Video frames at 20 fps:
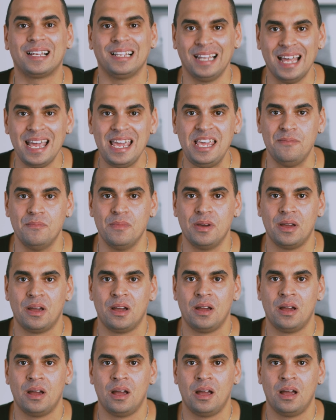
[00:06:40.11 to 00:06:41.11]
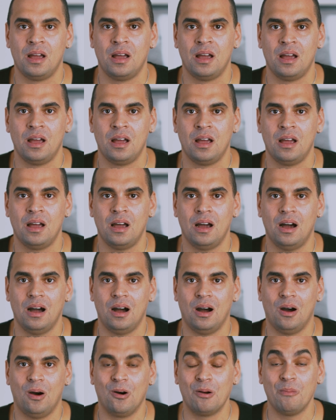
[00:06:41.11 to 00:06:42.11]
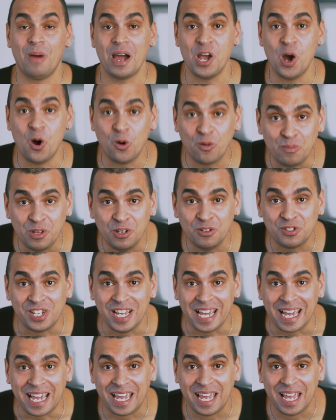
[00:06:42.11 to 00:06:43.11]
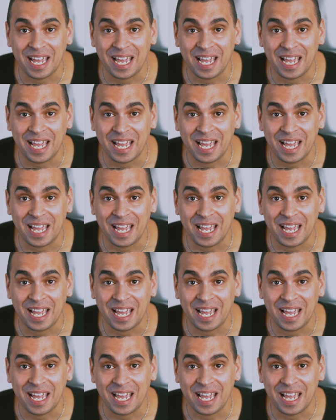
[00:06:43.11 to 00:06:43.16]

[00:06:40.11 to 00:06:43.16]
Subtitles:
claim on my own music.